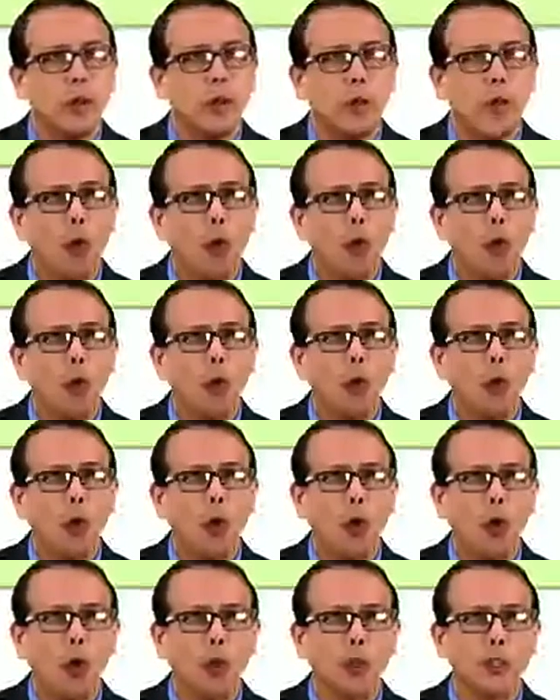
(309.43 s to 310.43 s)
4
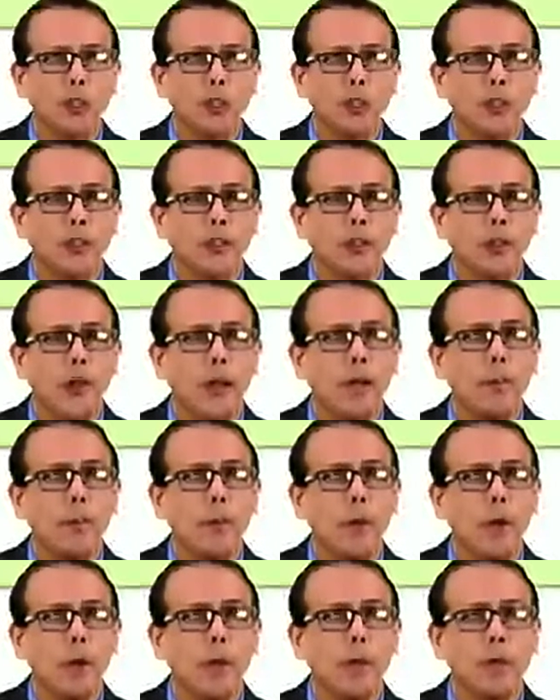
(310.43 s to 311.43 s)
cos
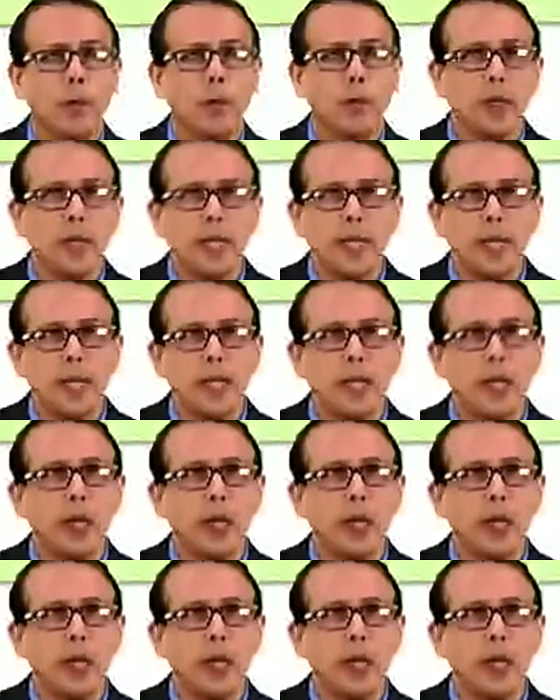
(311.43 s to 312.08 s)
5.2t,